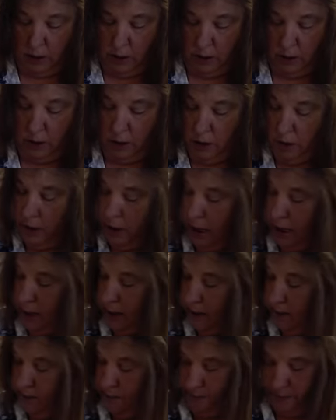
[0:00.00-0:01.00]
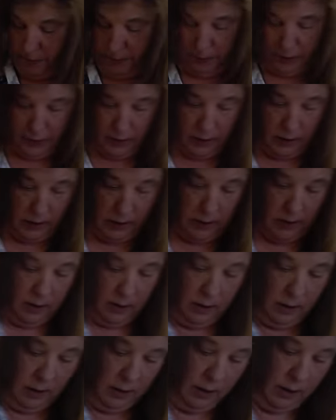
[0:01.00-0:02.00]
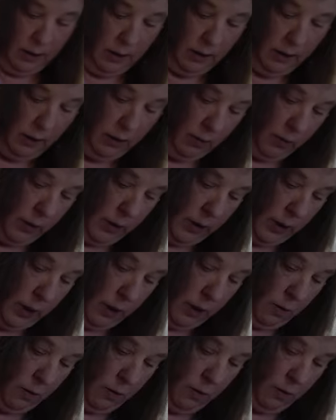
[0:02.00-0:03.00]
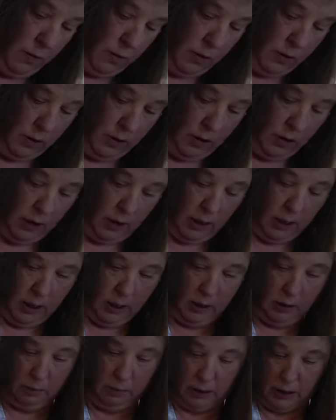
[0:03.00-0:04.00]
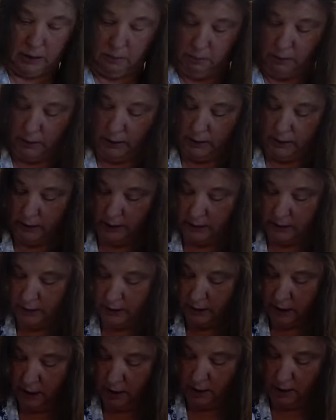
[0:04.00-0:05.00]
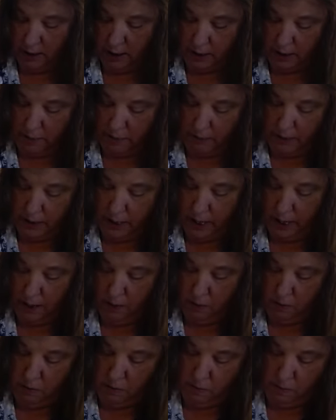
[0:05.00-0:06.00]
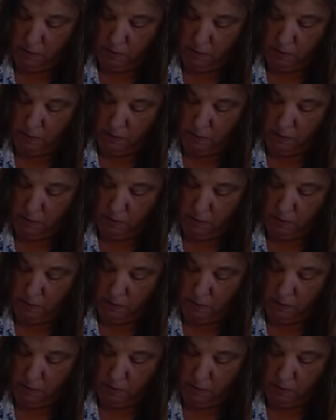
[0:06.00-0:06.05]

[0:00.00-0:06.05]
Okay. There we go. I'm going to mix this all up now.